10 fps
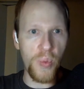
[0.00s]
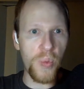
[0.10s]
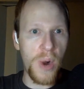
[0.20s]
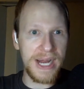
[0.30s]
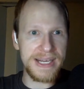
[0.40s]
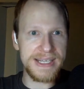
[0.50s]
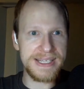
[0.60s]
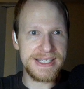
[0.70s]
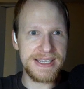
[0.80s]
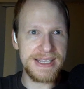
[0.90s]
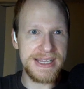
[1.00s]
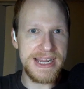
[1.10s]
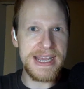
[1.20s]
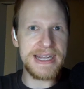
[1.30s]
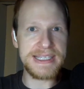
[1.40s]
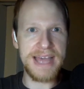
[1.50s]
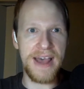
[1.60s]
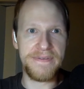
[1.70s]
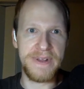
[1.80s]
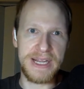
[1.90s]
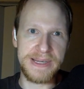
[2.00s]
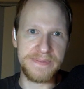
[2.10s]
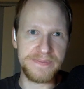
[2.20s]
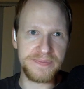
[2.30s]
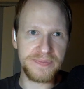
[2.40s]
What need is that filling?